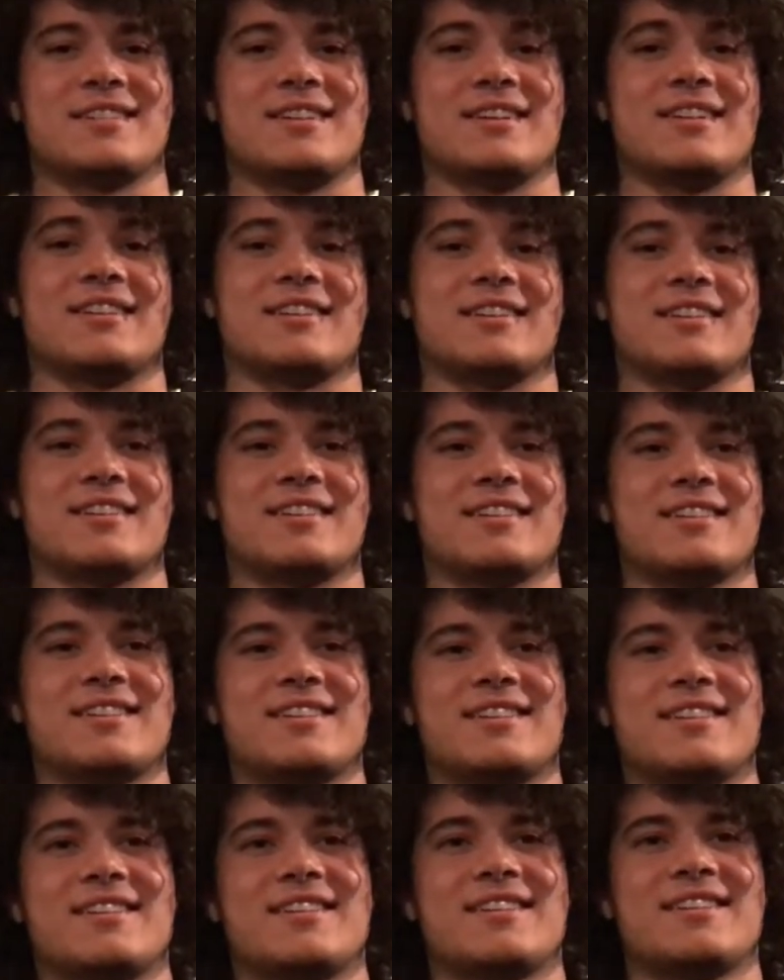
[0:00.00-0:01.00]
I like it.
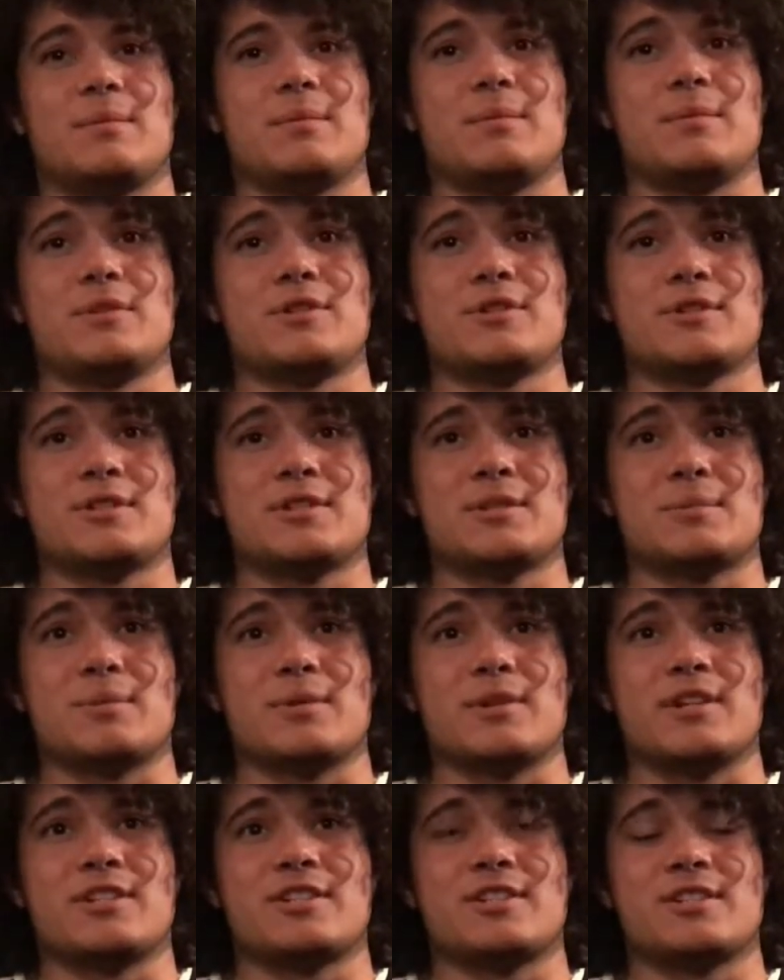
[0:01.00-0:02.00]
My musical
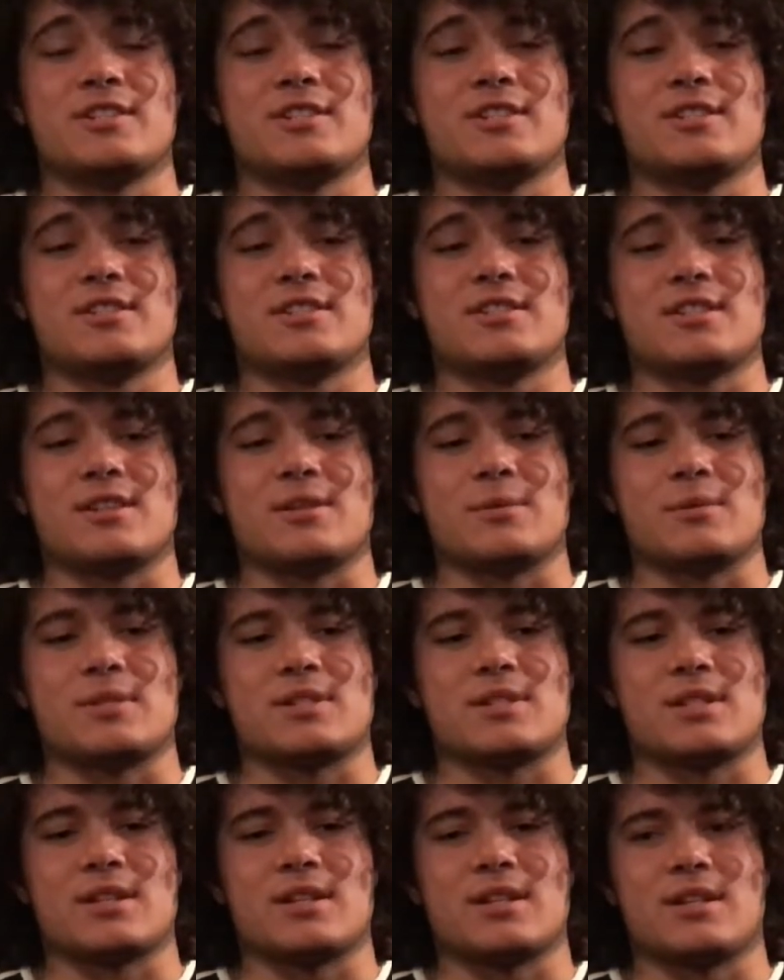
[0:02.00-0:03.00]
inspirations, I would
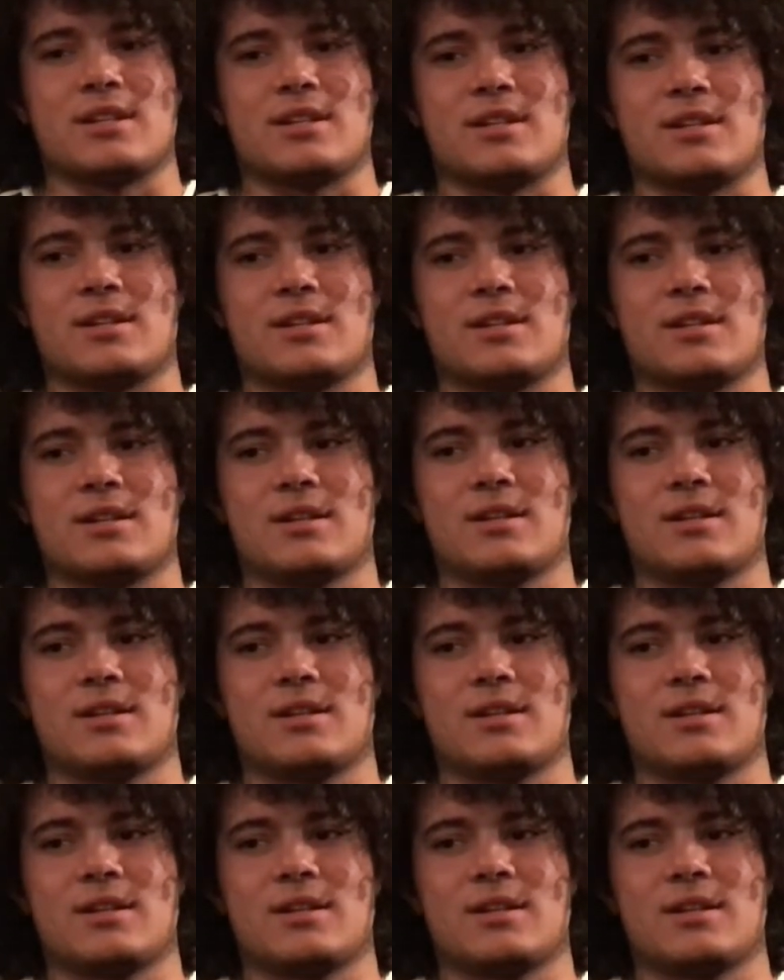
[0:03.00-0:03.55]
say